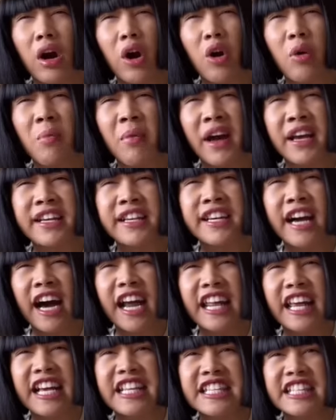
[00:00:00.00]
Oh my
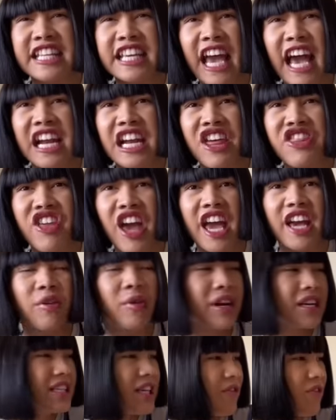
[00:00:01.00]
god, I can't see anything.
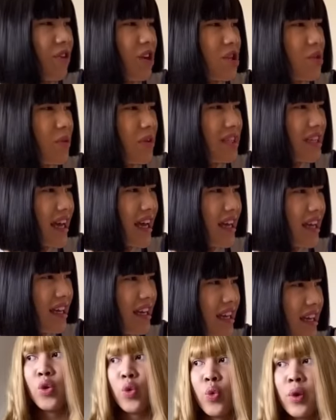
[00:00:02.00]
What does the first one say?
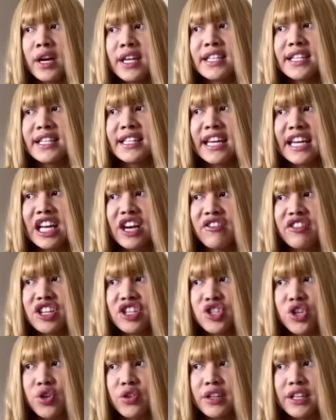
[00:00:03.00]
What is the setting of
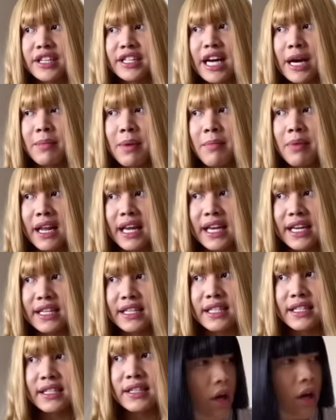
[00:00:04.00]
the story, the time and
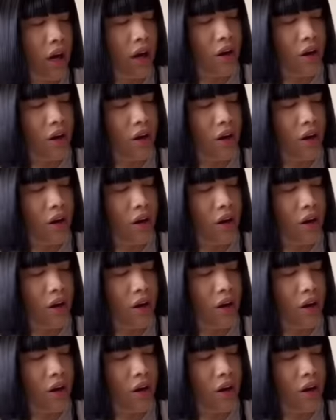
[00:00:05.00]
place?